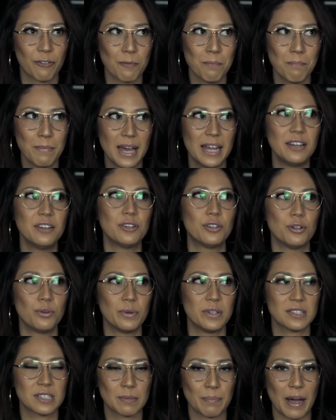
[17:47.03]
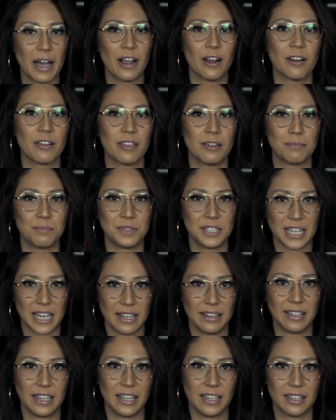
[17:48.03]
For men to inspire them
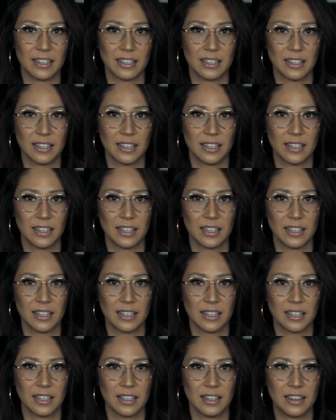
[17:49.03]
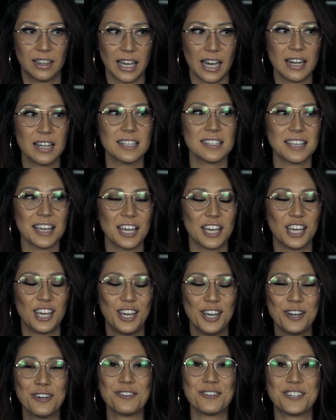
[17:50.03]
daily. That is a
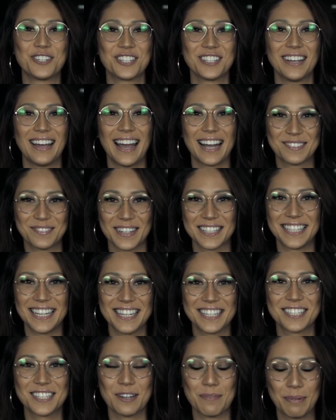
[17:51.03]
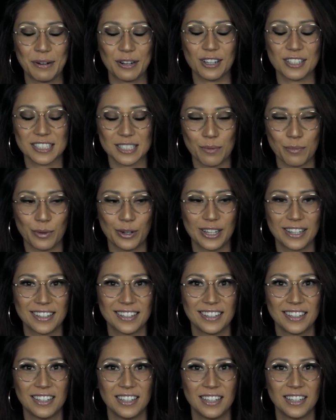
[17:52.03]
huge expectation to put on
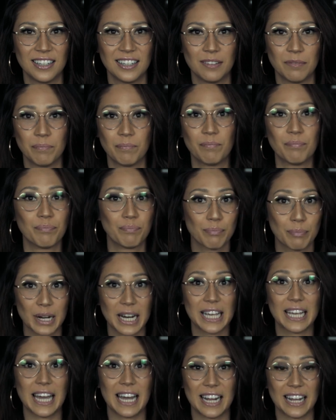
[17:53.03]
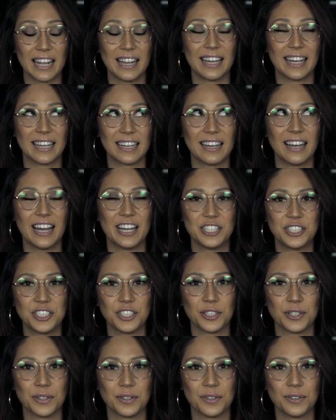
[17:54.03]
someone. But I get it, like I
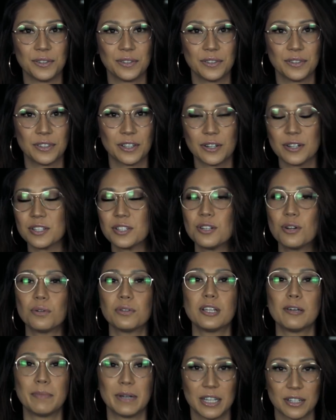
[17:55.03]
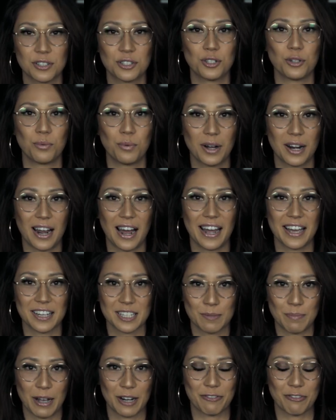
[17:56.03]
do. There is no limit to what I
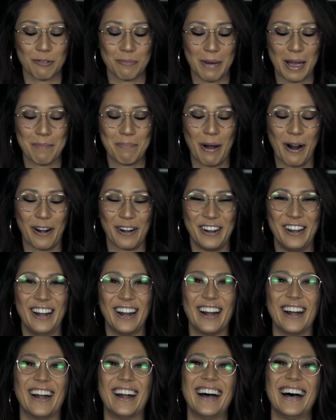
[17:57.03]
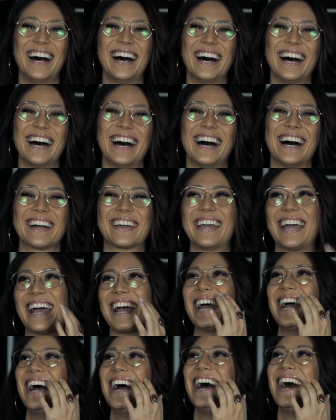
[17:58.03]
expect from my partner.
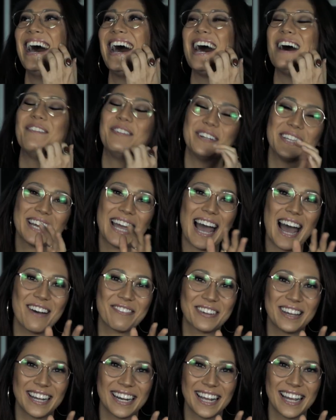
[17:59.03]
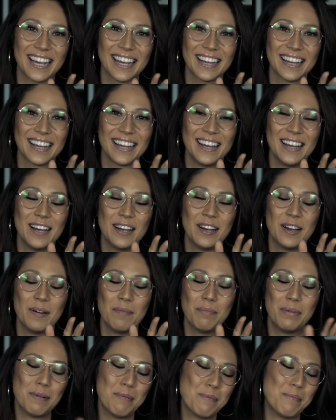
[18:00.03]
Okay, I'm only half kidding.
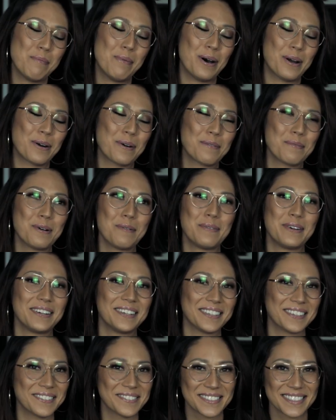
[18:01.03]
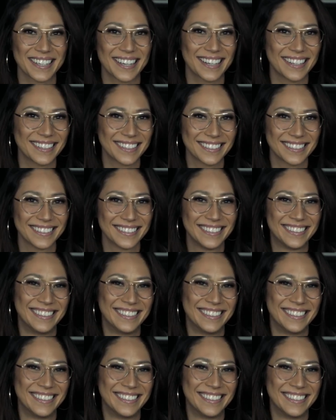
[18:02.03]
I'm a modern woman, you know what I'm saying?